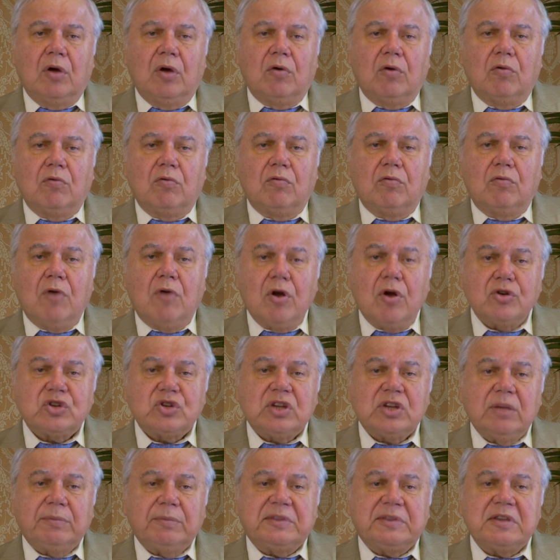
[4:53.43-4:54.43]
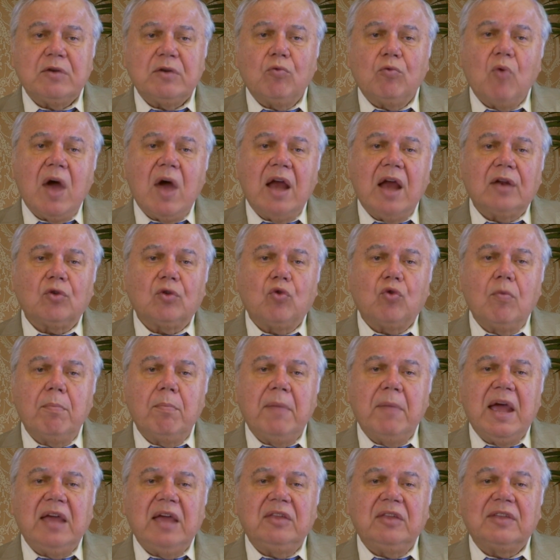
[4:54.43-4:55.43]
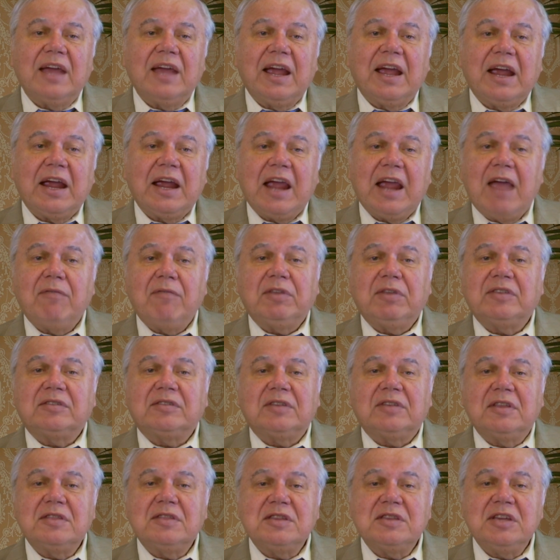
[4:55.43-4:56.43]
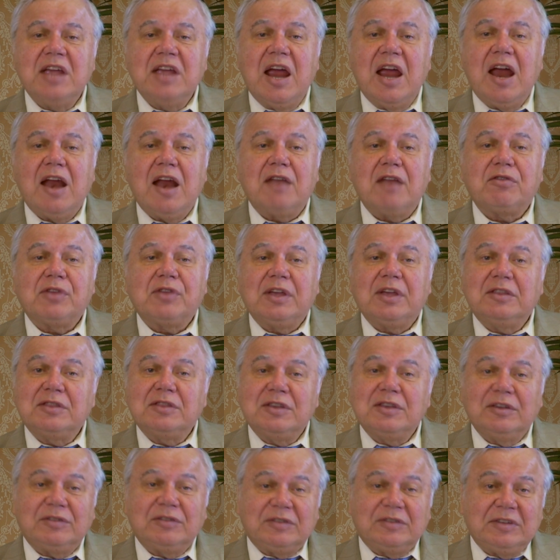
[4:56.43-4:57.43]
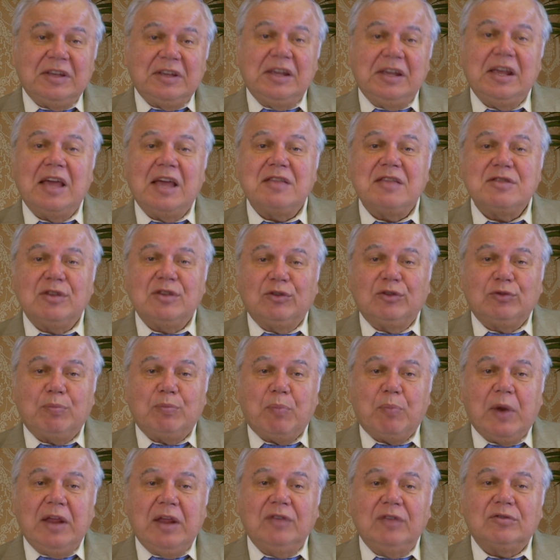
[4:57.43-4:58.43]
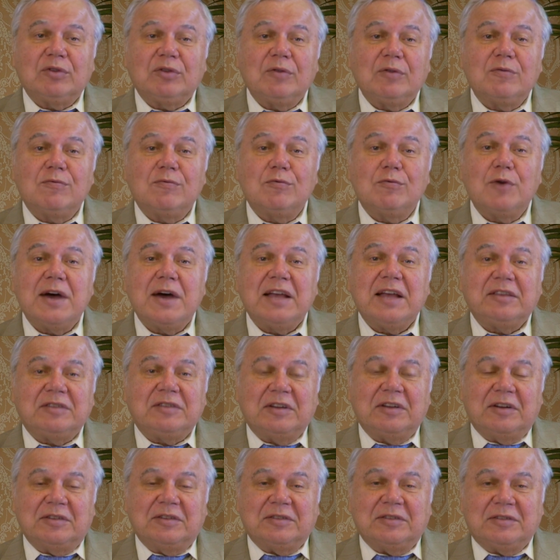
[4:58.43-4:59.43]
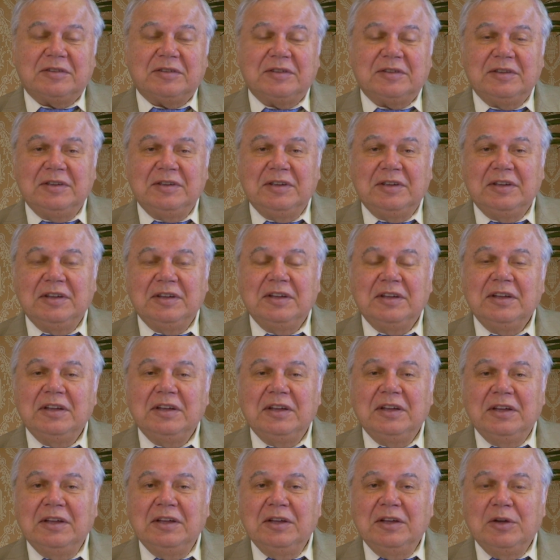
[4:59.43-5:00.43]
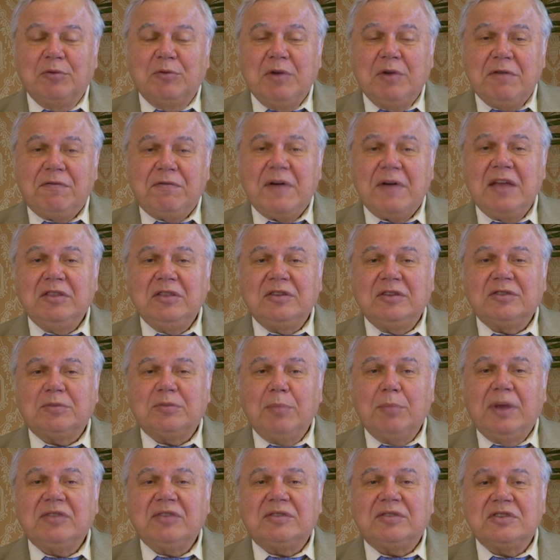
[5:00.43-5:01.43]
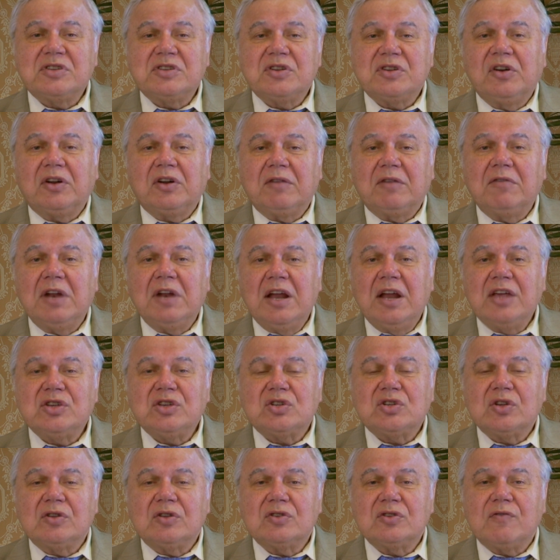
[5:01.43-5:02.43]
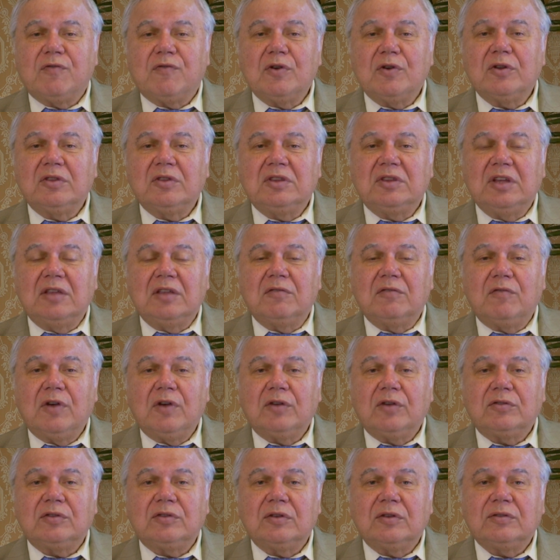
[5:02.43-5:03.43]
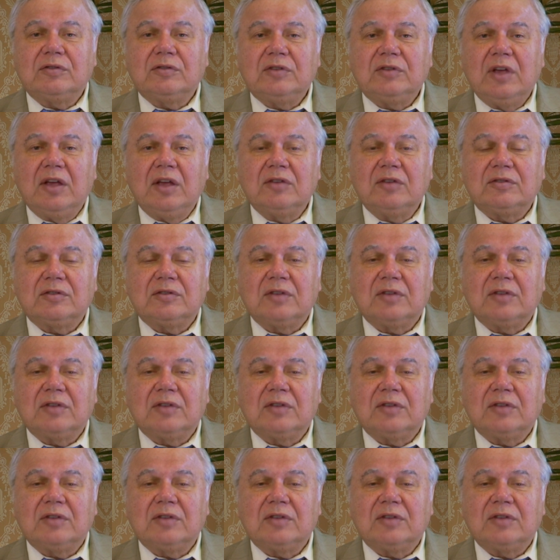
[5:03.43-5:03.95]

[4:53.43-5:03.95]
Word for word: Worship the one who made the heavens and the earth and the sea and the springs of waters. We find this message in Revelation 14, verses 6